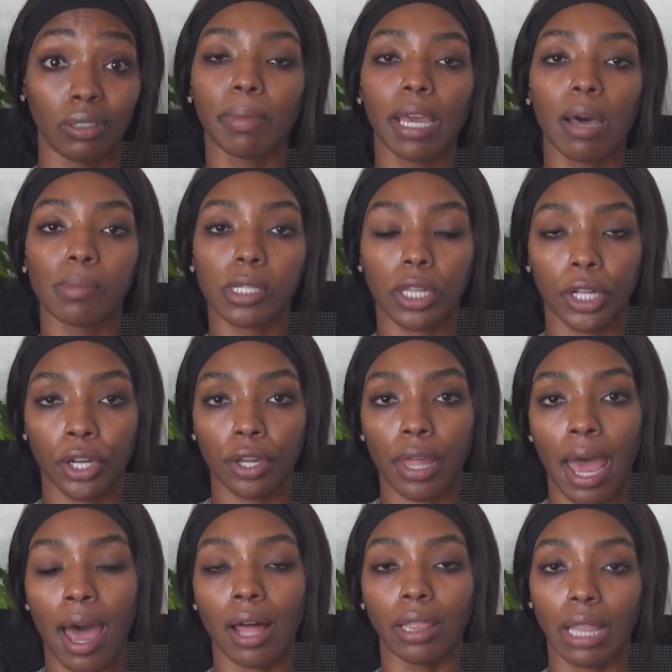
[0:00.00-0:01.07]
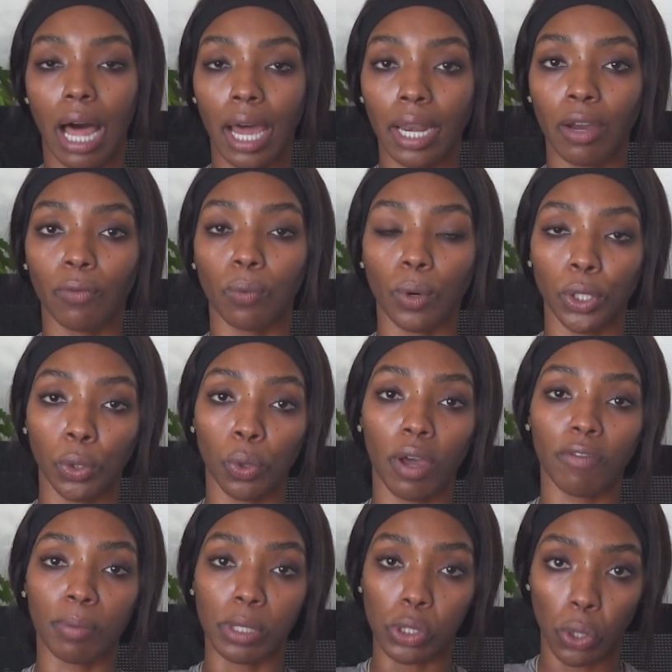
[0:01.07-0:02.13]
It becomes clear that a lot of what you
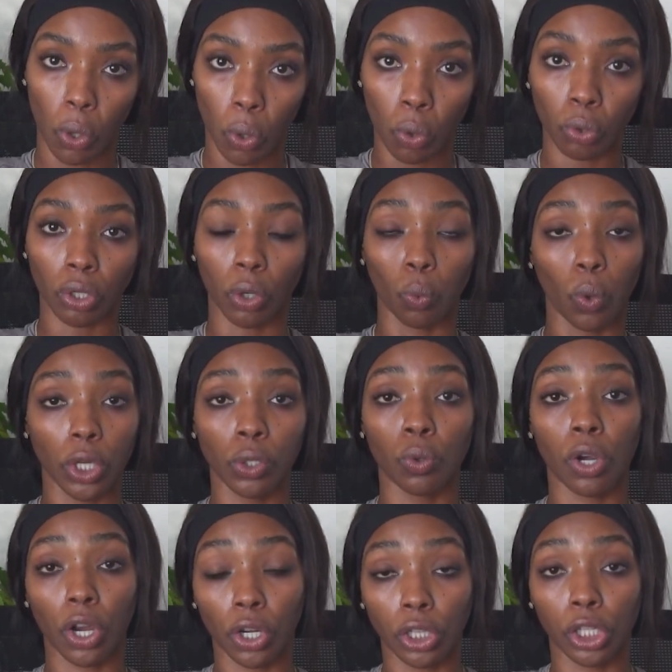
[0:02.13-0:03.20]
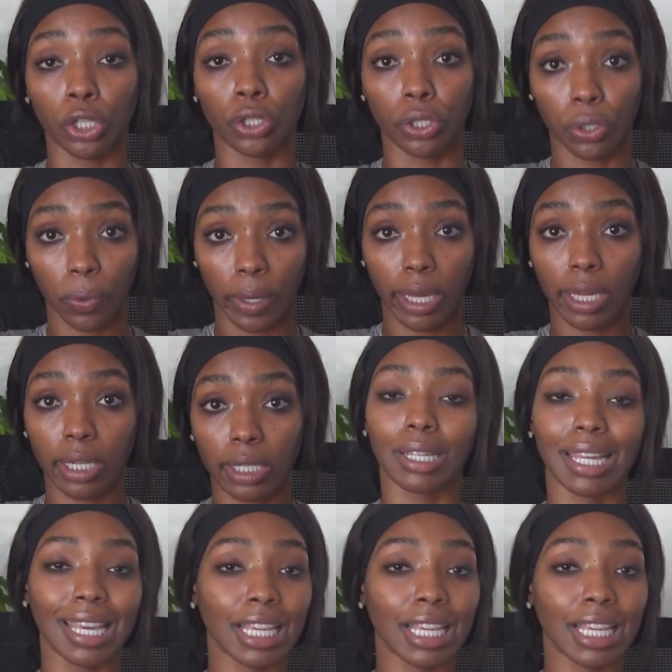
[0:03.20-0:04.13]
have been told or what you currently are doing